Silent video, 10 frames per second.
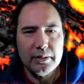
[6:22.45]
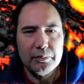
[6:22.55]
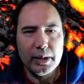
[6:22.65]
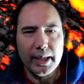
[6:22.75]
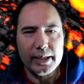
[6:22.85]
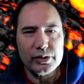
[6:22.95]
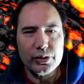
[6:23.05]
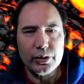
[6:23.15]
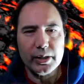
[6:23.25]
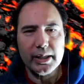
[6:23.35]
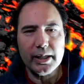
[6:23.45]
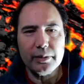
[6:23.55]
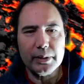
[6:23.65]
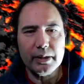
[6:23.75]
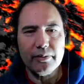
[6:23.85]
playing so you can hear
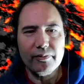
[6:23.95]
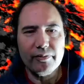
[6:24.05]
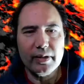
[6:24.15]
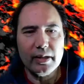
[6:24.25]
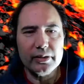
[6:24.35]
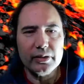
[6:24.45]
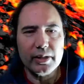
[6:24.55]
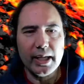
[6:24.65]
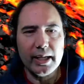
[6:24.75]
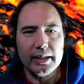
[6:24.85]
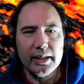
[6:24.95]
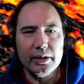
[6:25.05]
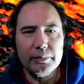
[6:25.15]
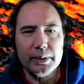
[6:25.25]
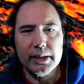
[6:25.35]
me. If you can't hear
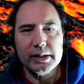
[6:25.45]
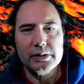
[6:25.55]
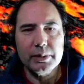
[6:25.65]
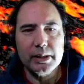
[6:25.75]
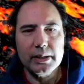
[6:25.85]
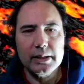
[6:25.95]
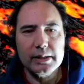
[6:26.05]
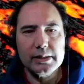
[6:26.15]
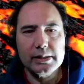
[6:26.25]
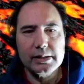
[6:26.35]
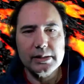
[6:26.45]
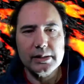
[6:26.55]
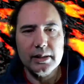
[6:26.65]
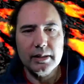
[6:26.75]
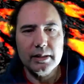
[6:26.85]
me, it's because
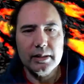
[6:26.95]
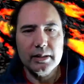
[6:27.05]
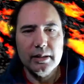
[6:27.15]
of